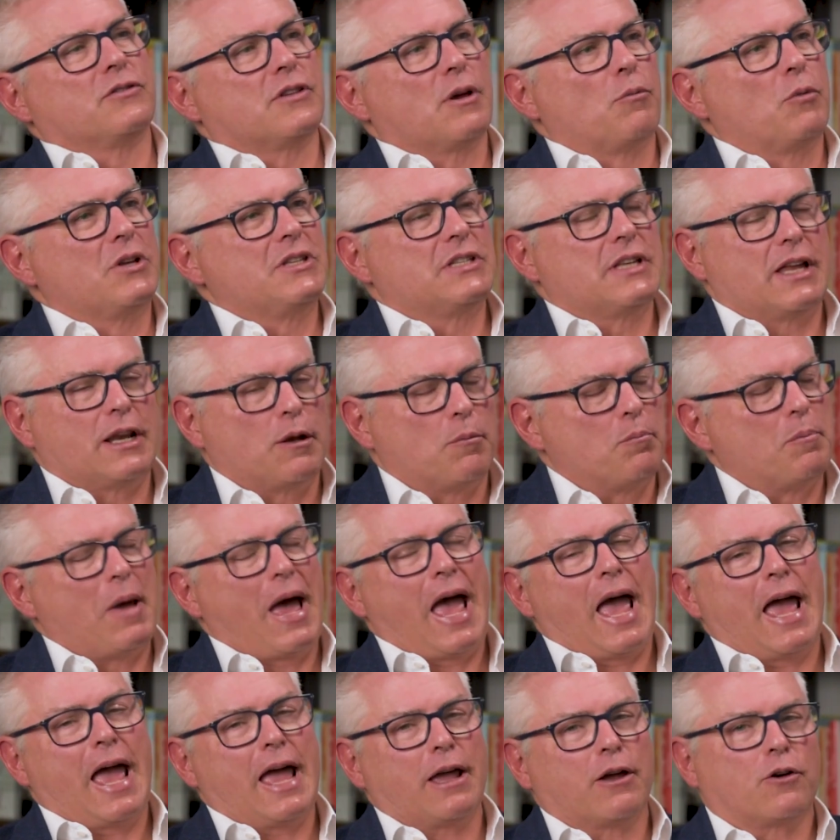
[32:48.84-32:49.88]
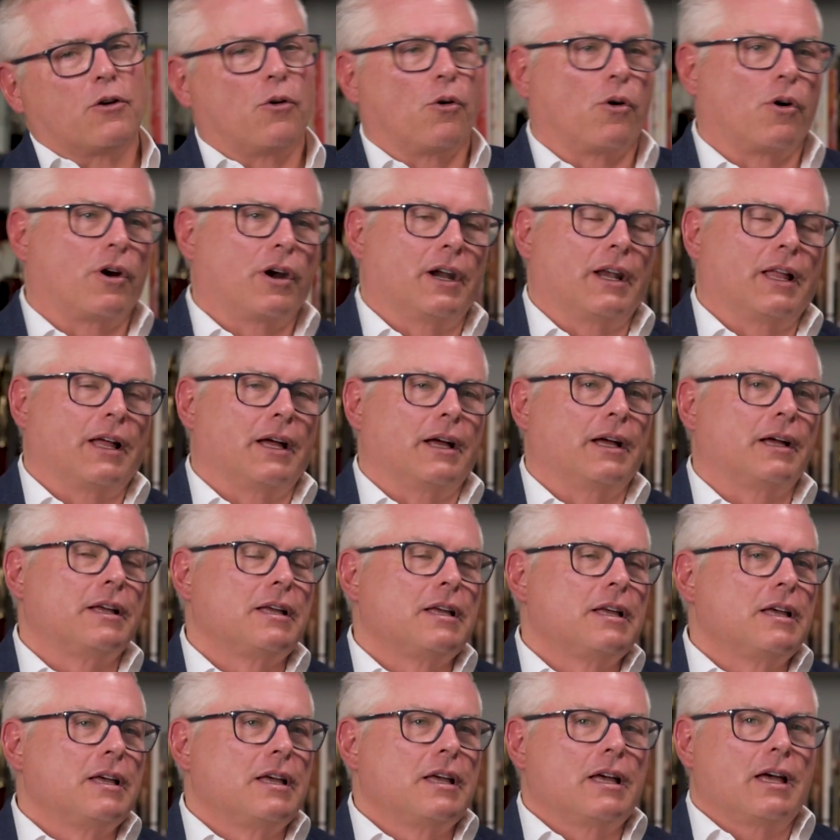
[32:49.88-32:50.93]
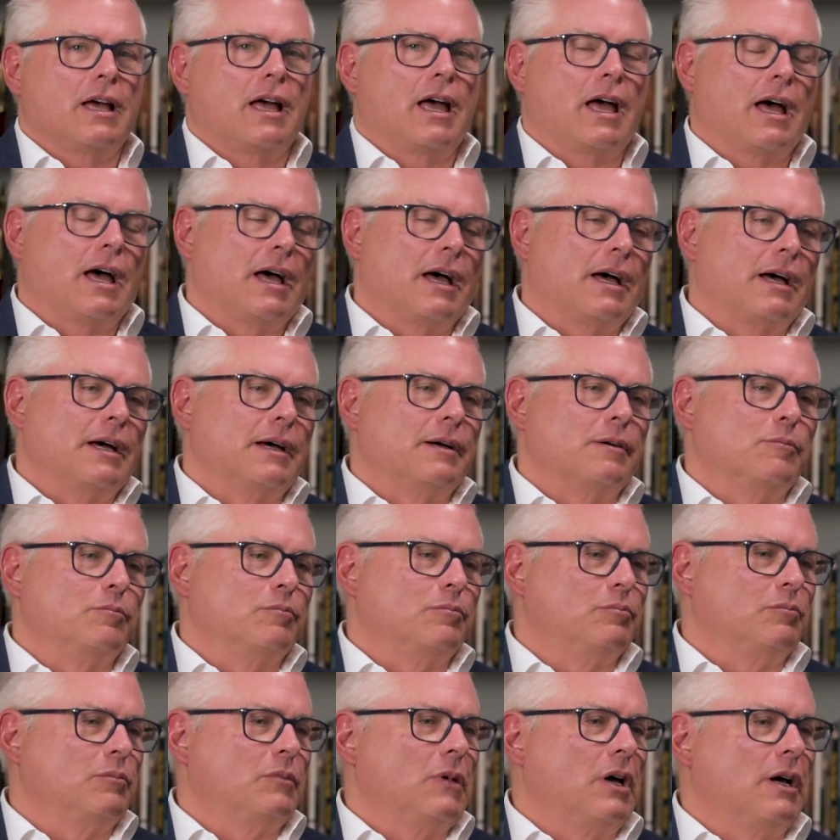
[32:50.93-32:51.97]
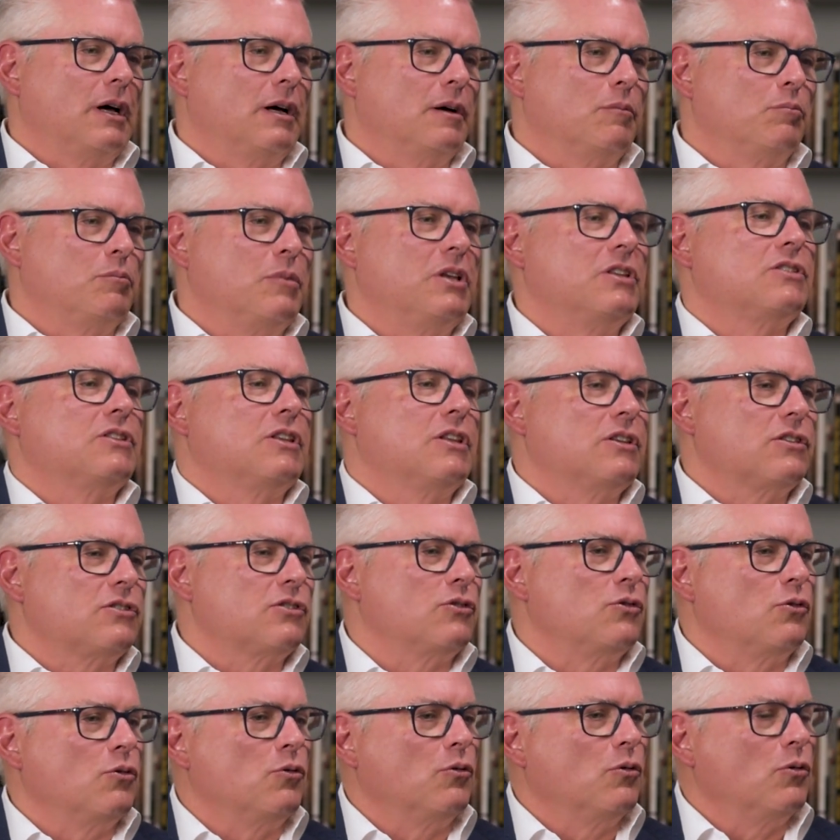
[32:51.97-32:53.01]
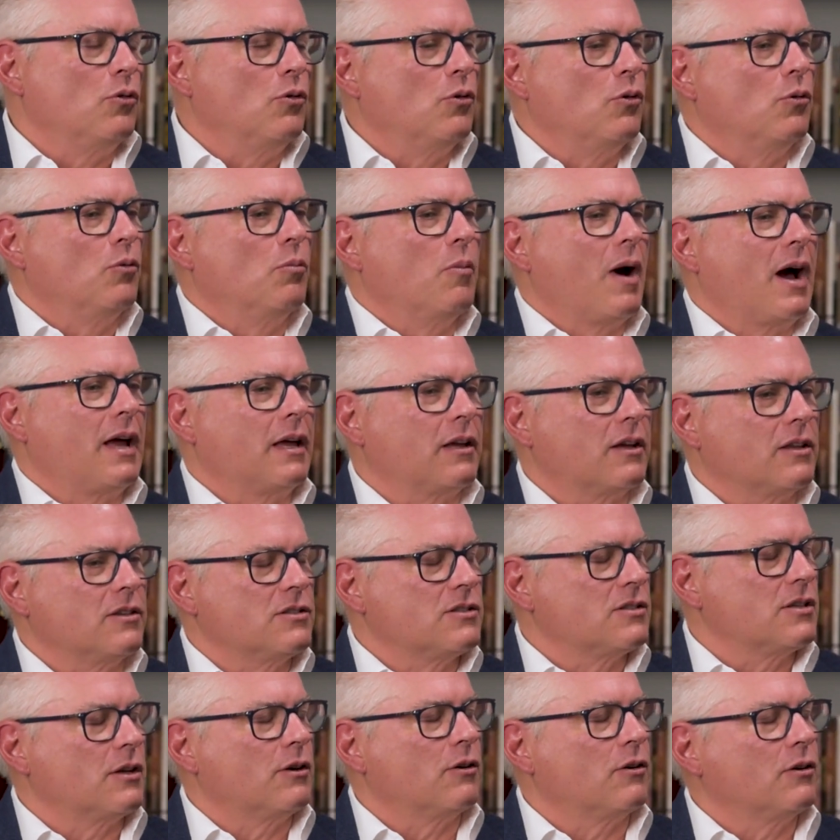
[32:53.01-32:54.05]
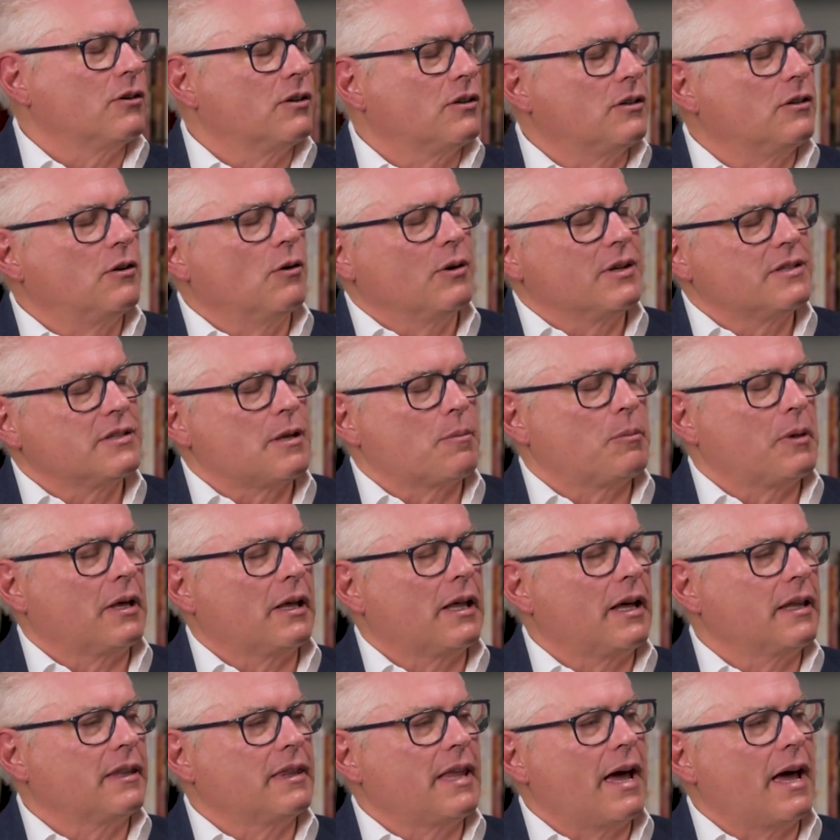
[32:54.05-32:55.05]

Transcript: someone's at a bank or at a business who might consider doing something like